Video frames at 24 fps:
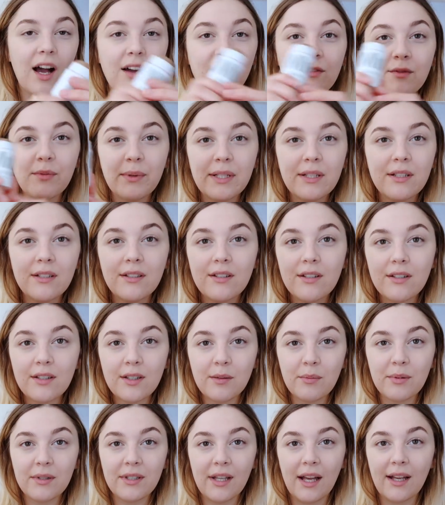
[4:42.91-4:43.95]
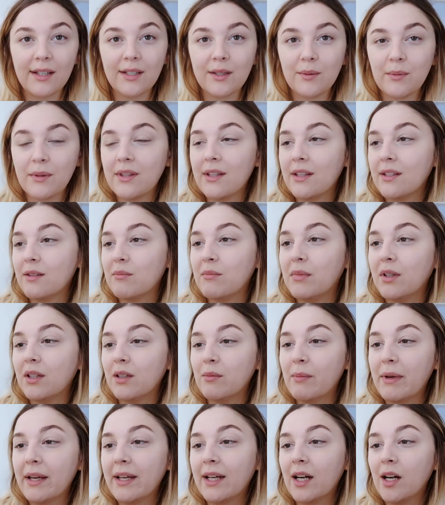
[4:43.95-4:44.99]
I've been just obsessed with this
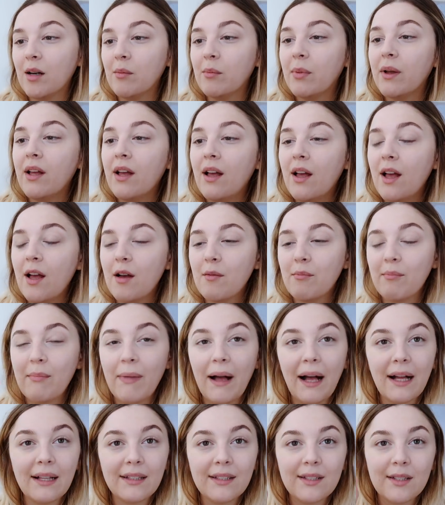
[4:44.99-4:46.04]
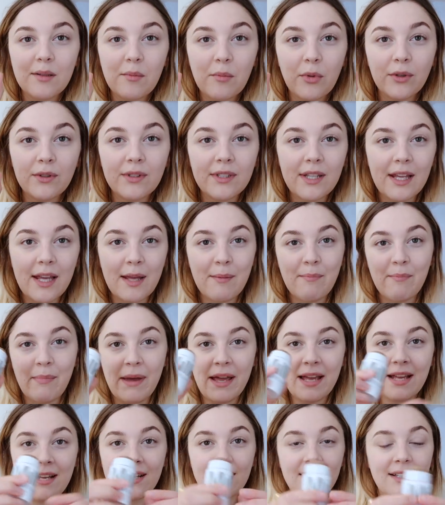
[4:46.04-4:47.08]
Milk Makeup matte bronzer in
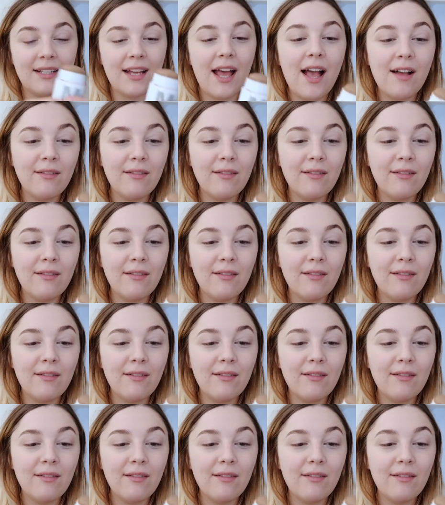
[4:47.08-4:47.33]
Baked.